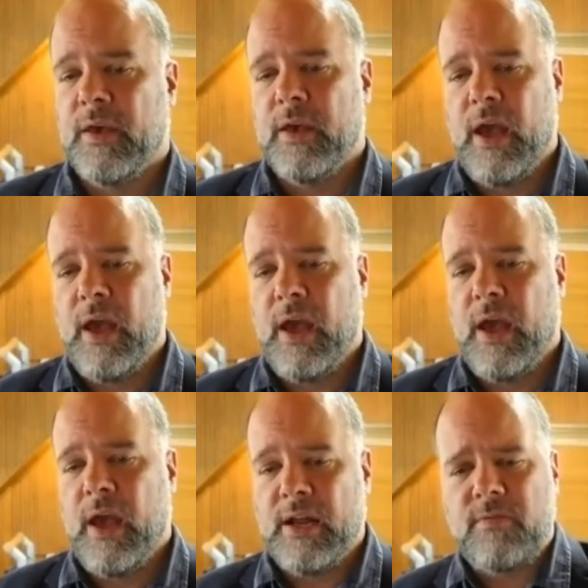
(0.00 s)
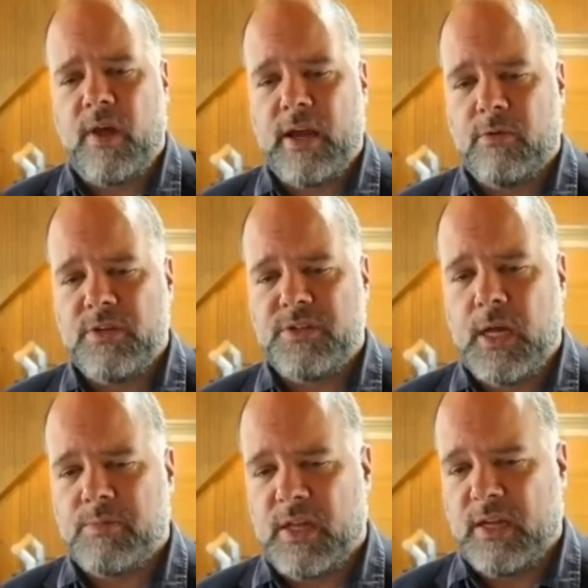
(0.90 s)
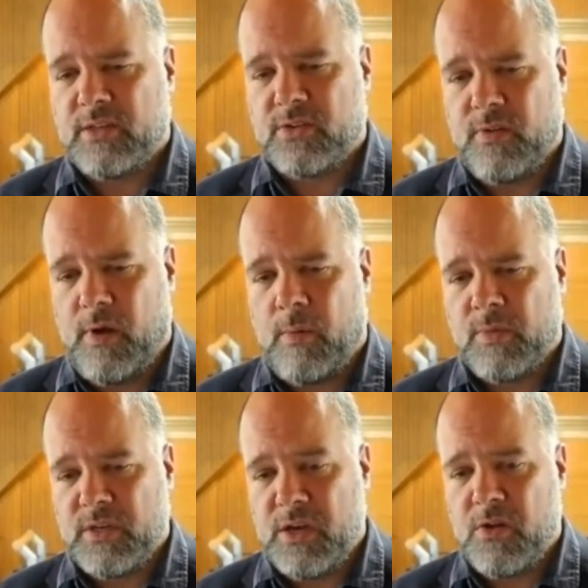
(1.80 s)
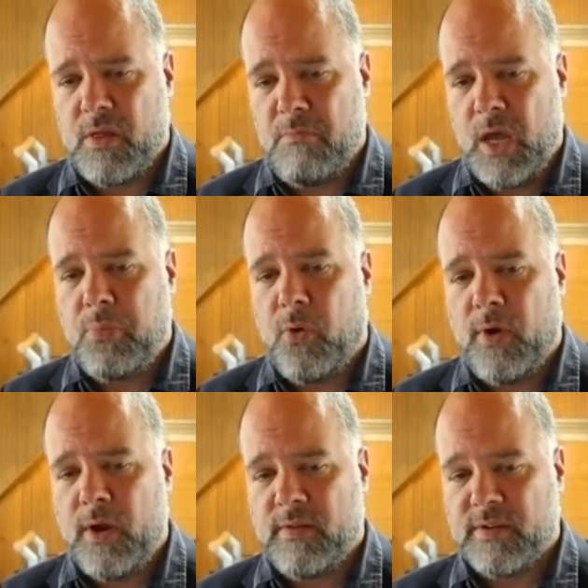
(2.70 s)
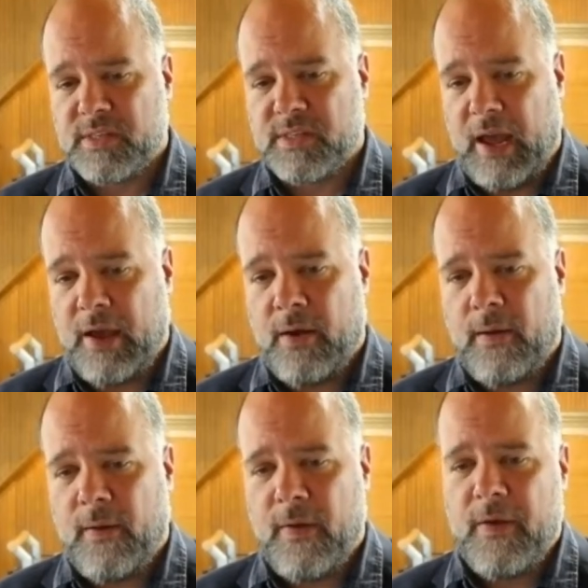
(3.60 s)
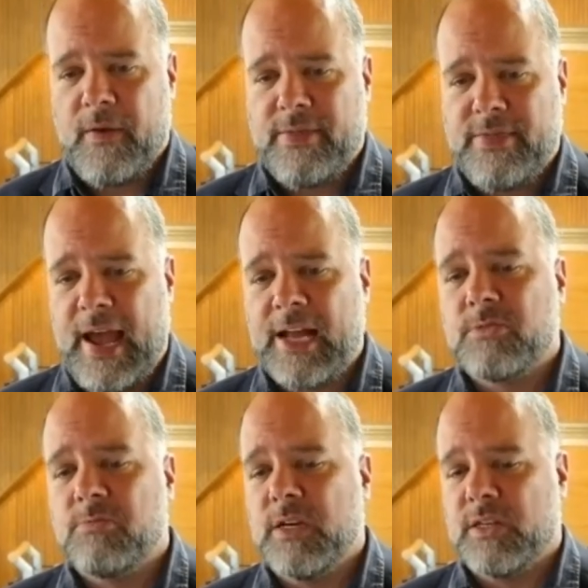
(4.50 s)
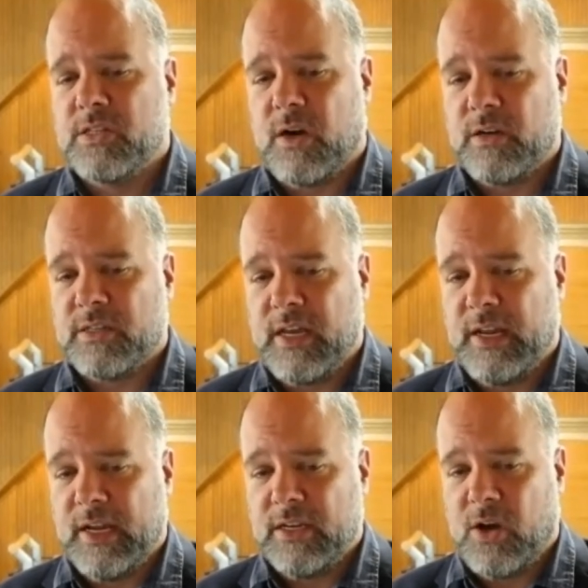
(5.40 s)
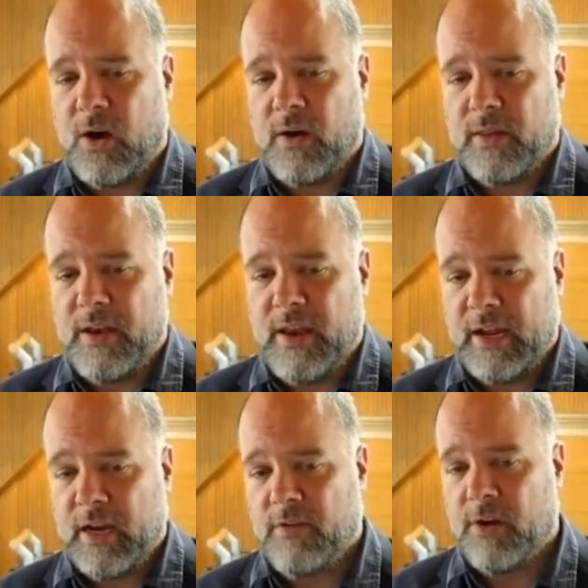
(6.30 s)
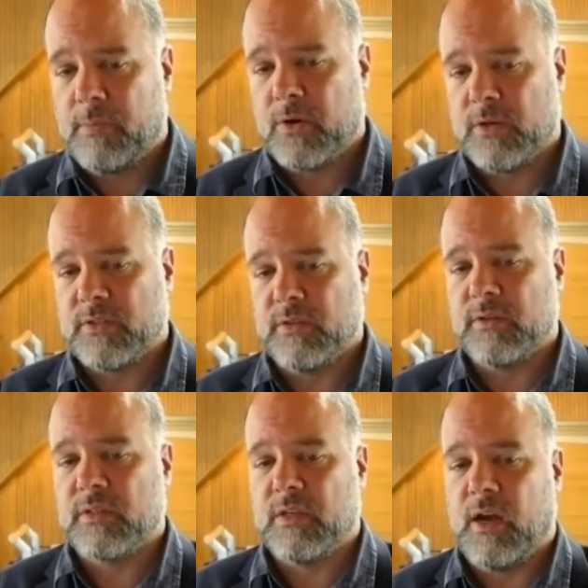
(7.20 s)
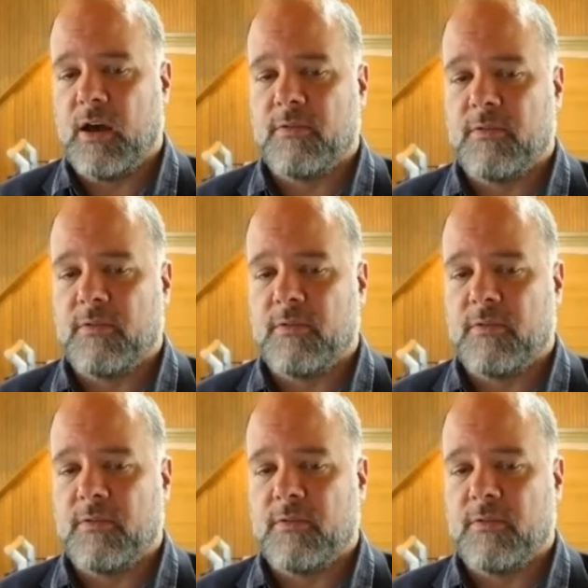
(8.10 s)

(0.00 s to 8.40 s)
And it's kind of like once you get to like sort of almost near the midpoint of the scale, that's when it starts getting into all the negative interpersonal stuff.